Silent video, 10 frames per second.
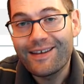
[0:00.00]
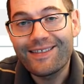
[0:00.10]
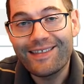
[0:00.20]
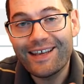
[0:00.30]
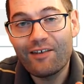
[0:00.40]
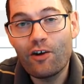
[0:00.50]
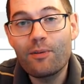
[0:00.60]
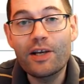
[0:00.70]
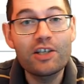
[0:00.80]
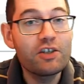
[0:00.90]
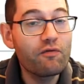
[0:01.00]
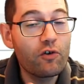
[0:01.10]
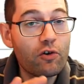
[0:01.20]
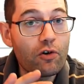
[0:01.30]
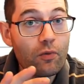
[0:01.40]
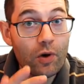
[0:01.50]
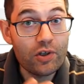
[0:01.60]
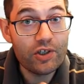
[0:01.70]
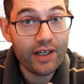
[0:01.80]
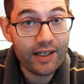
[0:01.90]
Thank you very much for
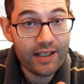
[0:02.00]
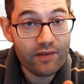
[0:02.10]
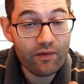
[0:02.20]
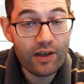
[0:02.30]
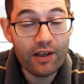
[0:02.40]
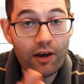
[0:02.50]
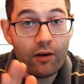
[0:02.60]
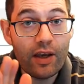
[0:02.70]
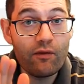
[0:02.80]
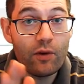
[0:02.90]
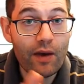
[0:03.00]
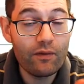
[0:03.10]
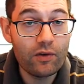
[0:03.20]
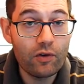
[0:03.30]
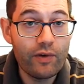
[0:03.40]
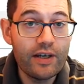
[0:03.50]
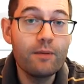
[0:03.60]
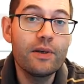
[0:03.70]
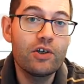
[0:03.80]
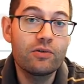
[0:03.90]
watching this video. If you haven't already,
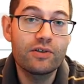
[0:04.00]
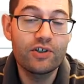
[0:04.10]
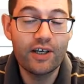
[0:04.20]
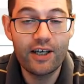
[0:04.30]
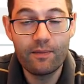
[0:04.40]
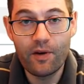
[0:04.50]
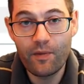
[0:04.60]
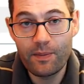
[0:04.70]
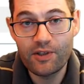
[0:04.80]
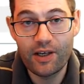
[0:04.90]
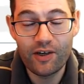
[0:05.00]
be sure to check out my website,